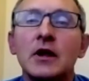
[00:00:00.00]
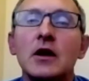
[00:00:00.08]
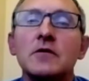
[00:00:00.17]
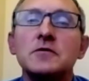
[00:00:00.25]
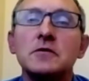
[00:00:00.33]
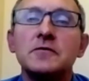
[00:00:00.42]

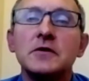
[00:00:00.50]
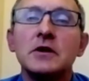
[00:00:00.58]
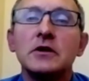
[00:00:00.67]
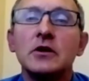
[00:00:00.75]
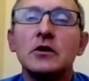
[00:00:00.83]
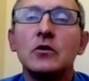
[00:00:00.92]
If you're
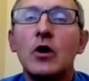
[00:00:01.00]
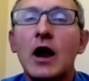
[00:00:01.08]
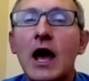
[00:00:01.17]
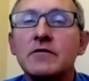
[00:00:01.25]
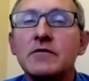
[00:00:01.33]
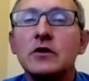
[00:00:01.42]
feeling or
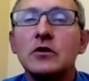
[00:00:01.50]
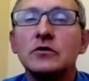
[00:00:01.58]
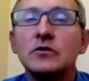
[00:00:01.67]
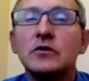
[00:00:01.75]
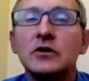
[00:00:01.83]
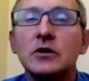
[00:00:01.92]
having
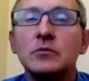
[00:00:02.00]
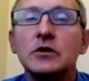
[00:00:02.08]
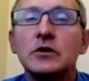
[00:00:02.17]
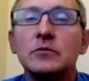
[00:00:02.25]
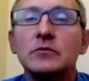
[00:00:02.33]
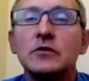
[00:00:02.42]
those
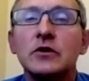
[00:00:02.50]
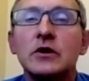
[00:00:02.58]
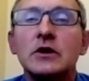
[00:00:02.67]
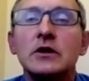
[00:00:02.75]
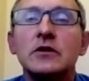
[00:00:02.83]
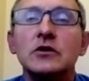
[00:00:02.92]
symptoms,
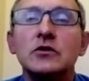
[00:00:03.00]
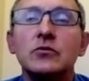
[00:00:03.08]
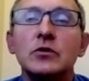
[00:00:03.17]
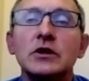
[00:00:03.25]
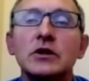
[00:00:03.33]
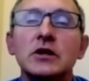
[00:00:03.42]
then
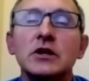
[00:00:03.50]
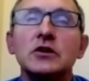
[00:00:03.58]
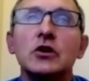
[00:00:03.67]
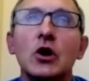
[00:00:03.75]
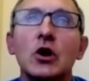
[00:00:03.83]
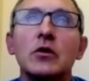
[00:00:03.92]
you really need
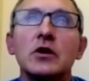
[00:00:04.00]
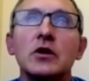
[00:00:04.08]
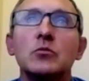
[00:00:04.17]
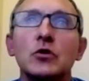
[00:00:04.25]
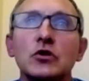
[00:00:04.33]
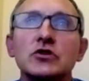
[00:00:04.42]
to go to the
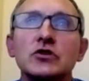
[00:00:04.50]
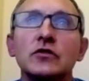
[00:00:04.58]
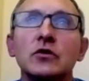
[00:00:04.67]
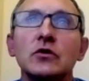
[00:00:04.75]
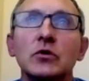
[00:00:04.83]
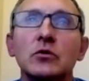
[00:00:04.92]

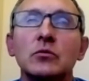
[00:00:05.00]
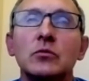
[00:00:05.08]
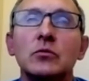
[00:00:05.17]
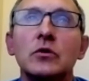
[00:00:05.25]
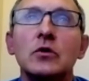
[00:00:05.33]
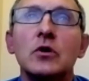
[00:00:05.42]
emergency room.
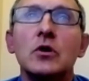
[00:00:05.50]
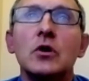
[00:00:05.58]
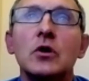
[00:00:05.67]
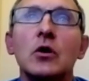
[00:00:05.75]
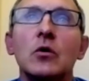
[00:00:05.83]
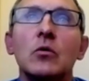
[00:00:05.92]

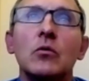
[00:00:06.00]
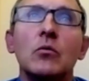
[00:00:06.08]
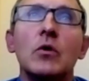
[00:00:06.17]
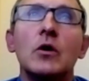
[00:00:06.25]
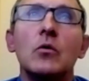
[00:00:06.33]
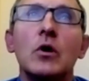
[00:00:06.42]

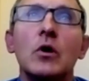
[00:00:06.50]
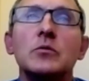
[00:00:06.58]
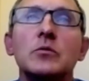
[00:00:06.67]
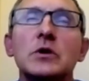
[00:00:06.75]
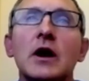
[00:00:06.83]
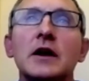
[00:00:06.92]
What
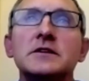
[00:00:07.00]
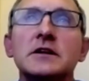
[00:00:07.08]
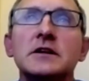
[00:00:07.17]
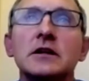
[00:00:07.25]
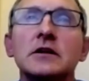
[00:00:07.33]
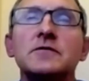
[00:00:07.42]
would be
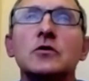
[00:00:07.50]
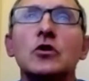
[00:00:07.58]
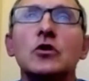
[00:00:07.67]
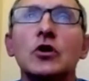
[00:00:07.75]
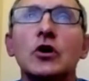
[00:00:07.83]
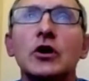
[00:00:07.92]
ideal if you
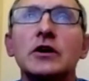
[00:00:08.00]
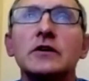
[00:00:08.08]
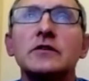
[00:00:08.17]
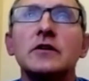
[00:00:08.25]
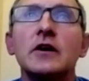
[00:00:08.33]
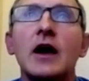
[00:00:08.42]
could
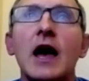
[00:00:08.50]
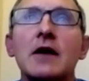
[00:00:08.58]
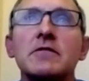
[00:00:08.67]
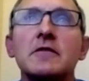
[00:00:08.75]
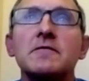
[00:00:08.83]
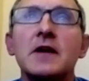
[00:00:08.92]
is to
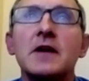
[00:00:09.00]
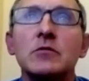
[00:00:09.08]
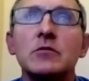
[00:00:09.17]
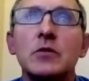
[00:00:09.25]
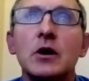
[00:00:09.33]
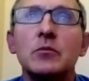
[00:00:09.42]
have a
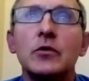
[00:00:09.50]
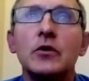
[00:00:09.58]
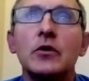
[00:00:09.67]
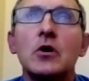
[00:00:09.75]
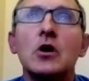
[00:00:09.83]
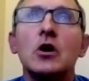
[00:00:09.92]
family
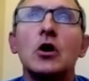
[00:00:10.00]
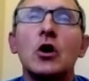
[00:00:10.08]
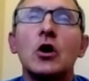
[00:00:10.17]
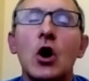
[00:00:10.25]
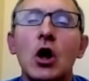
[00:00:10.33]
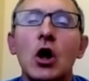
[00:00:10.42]
member
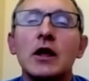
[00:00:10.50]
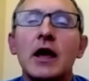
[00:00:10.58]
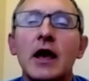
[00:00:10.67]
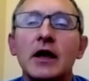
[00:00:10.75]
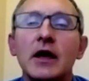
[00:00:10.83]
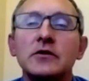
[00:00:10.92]
call
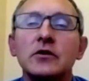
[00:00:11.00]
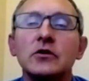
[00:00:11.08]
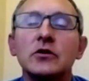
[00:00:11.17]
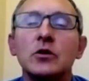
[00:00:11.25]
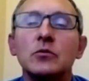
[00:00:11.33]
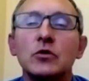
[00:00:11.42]
ahead to
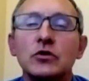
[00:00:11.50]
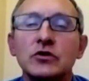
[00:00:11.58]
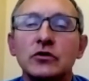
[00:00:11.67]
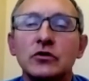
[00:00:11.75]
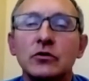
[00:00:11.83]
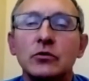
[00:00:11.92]
the
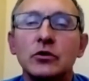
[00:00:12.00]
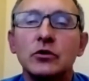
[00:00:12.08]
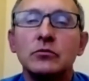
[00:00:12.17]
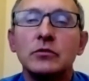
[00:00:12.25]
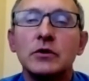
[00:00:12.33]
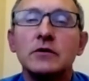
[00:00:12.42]
emergency room.